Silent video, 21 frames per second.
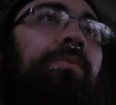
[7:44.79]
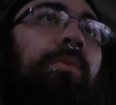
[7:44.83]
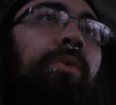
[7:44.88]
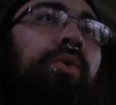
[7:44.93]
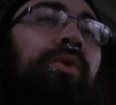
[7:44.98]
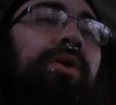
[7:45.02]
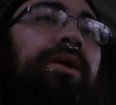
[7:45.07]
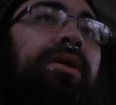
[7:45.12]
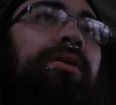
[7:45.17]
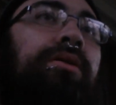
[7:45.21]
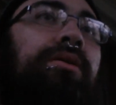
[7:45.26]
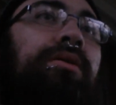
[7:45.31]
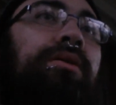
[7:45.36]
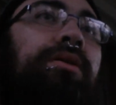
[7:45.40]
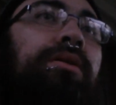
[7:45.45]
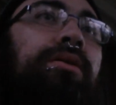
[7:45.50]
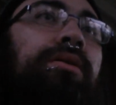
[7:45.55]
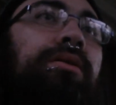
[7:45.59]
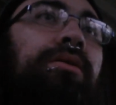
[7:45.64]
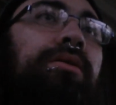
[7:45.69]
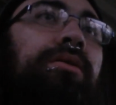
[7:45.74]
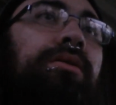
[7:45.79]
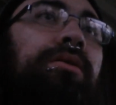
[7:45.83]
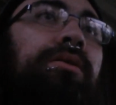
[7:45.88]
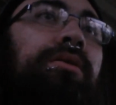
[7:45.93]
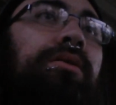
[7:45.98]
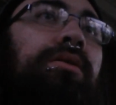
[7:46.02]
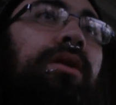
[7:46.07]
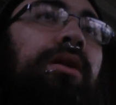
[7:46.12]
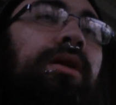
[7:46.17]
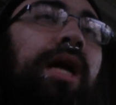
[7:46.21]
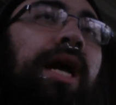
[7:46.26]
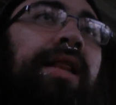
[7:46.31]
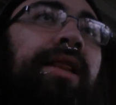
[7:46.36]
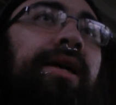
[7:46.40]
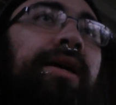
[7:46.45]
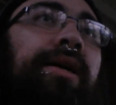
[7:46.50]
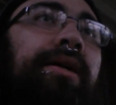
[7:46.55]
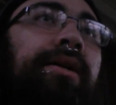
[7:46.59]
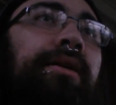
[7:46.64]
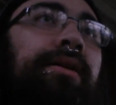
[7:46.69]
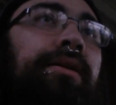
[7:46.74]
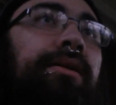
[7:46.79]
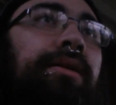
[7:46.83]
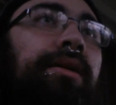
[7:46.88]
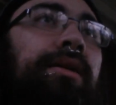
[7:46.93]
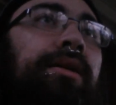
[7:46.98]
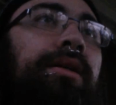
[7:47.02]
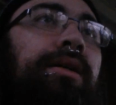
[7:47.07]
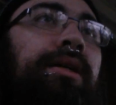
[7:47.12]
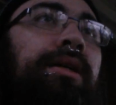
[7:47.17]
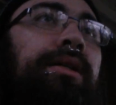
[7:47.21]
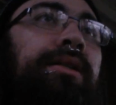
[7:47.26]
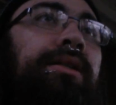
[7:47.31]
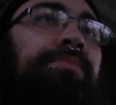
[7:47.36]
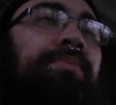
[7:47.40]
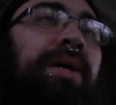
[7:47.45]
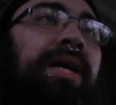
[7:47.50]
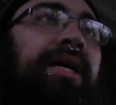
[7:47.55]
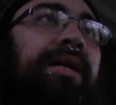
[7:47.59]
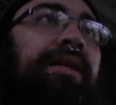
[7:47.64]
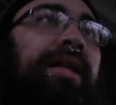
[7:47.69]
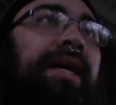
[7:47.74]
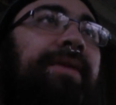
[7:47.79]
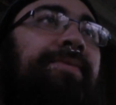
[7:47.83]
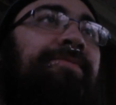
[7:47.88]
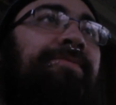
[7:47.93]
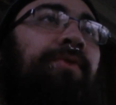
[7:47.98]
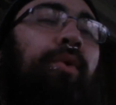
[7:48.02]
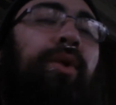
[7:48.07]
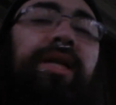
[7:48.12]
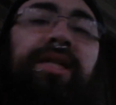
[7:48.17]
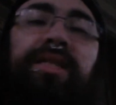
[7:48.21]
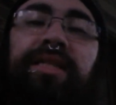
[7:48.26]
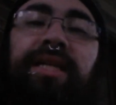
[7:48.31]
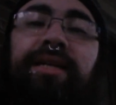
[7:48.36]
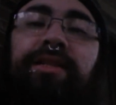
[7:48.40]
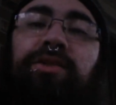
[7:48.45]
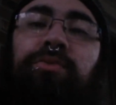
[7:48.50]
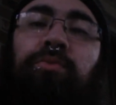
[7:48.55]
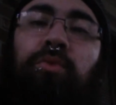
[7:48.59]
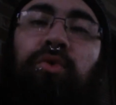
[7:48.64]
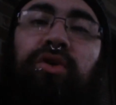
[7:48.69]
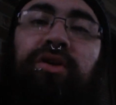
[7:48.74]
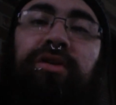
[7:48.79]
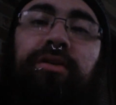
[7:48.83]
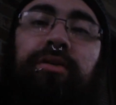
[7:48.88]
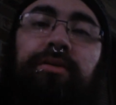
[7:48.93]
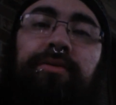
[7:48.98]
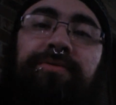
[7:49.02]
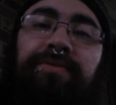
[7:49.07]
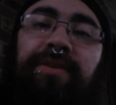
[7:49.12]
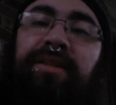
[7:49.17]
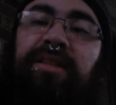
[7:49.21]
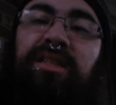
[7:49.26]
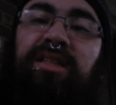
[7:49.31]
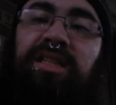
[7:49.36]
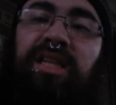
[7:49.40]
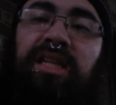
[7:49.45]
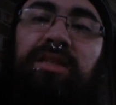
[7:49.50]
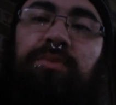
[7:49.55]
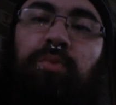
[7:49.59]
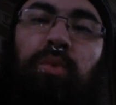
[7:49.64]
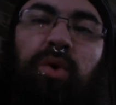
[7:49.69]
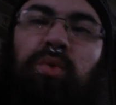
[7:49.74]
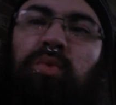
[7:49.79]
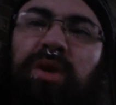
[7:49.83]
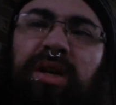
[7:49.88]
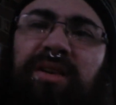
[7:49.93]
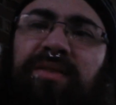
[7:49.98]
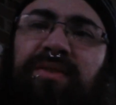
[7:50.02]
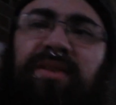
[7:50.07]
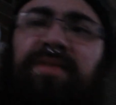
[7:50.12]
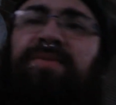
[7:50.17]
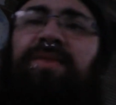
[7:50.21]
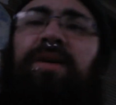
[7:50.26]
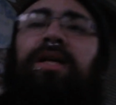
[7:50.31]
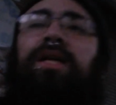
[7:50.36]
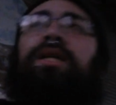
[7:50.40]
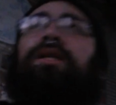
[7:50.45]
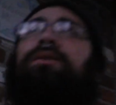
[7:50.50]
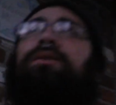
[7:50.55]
more. I lied. It's probably like 40 cents more, 50 cents more, whatever the fuck it